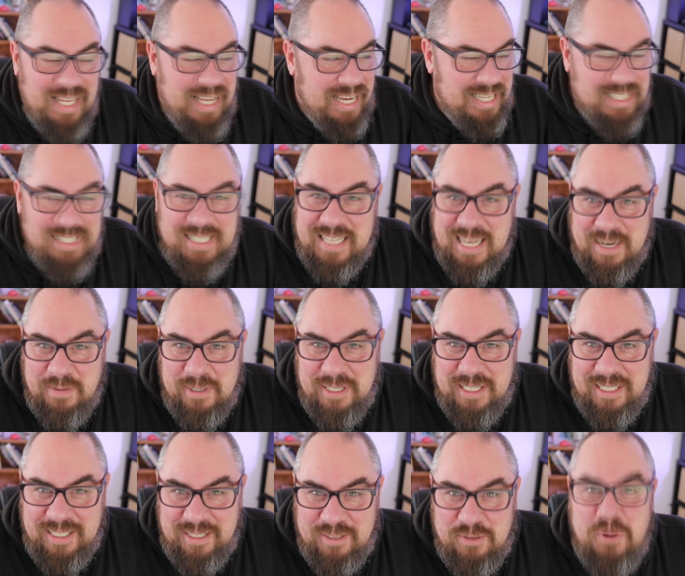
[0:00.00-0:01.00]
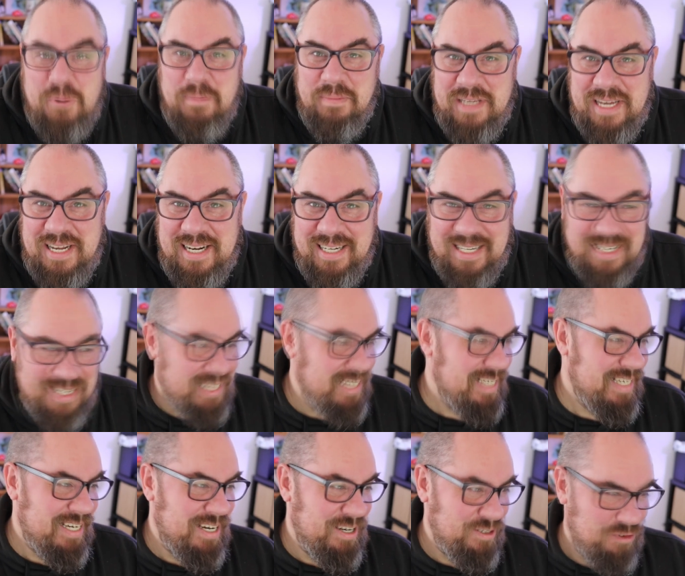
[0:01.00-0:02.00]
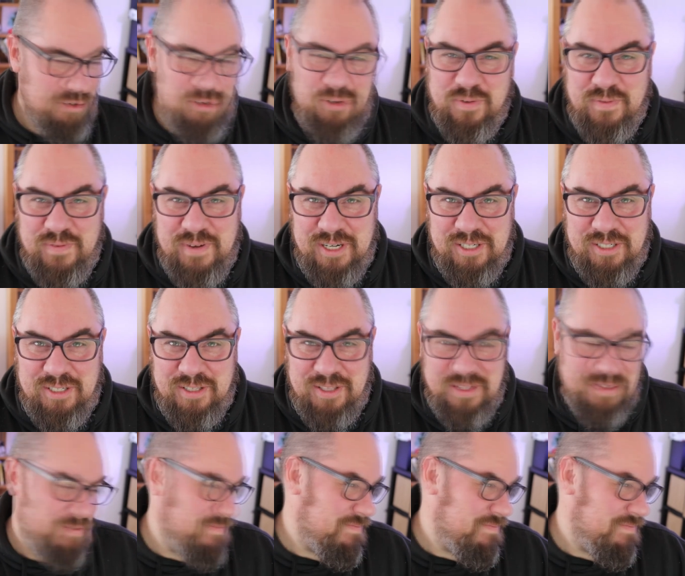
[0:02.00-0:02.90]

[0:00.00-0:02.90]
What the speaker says: I can see that working. Top 10 unusual fish